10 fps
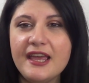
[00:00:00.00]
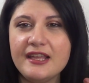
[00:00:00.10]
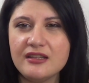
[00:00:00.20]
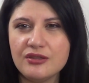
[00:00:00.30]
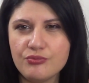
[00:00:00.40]

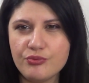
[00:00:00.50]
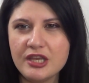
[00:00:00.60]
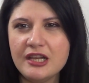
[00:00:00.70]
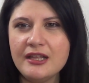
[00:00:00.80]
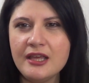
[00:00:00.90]
And it
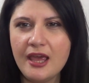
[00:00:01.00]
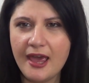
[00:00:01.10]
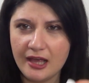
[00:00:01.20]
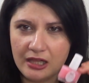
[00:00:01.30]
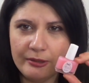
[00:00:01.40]
really
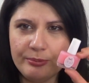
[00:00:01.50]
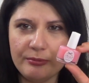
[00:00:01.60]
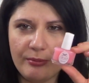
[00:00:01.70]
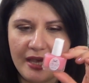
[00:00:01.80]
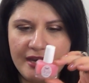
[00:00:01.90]
helped
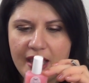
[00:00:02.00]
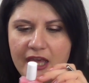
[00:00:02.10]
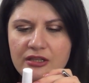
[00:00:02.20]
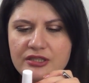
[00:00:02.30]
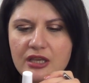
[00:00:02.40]
my
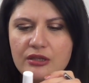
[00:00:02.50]
nails.